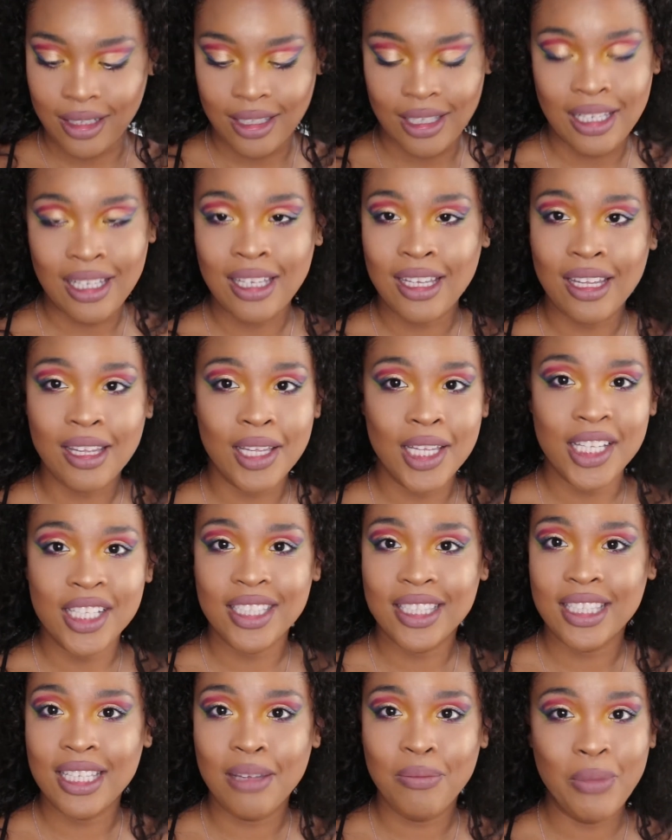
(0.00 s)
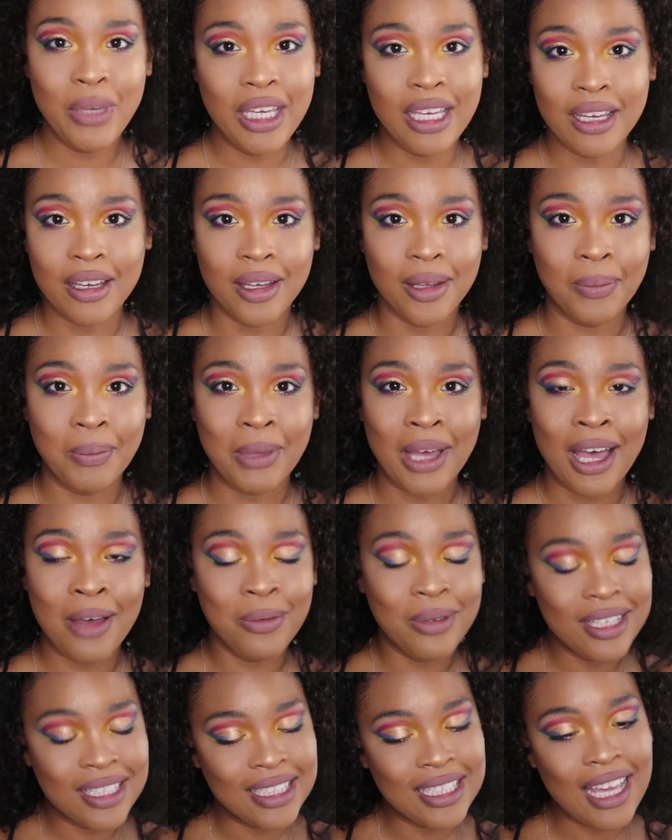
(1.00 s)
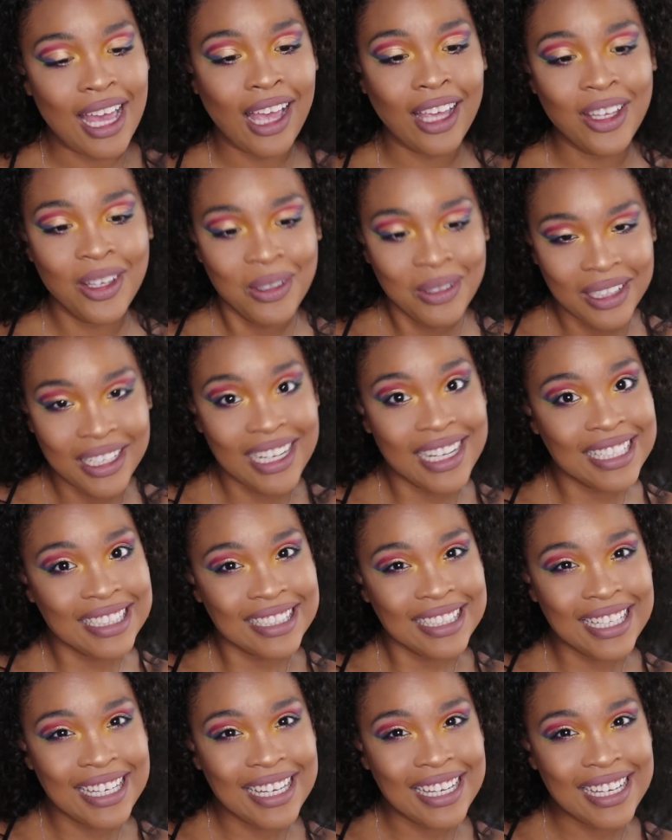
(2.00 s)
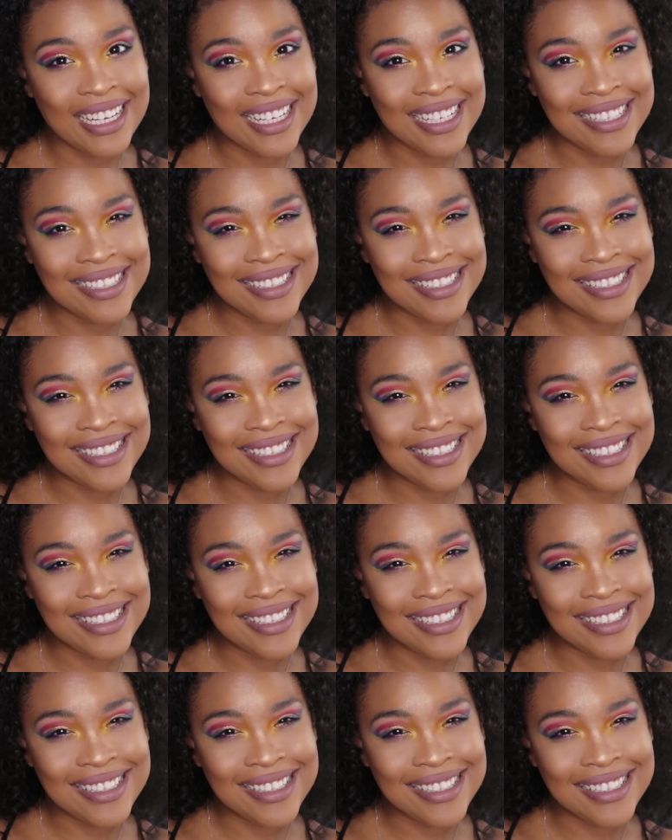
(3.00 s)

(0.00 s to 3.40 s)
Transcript: then send me I want to see how you did, sis.